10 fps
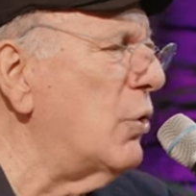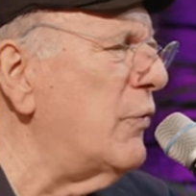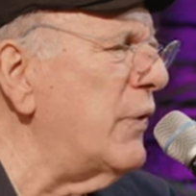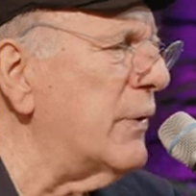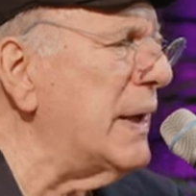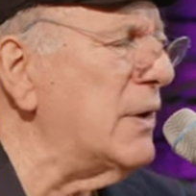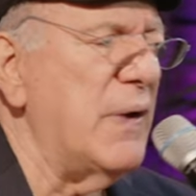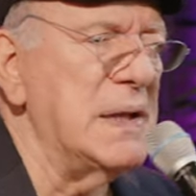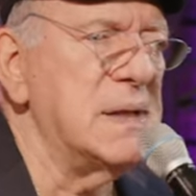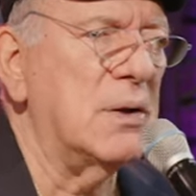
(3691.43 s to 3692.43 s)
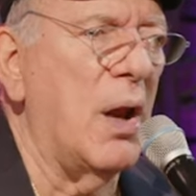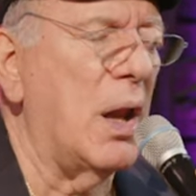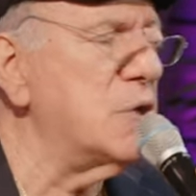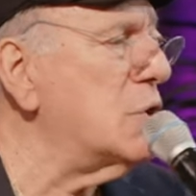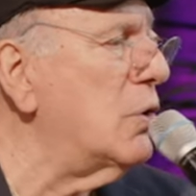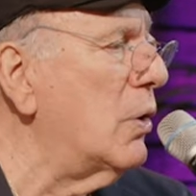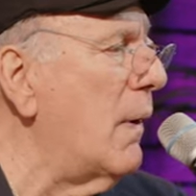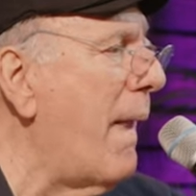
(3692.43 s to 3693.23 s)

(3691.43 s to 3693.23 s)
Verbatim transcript: very advanced technological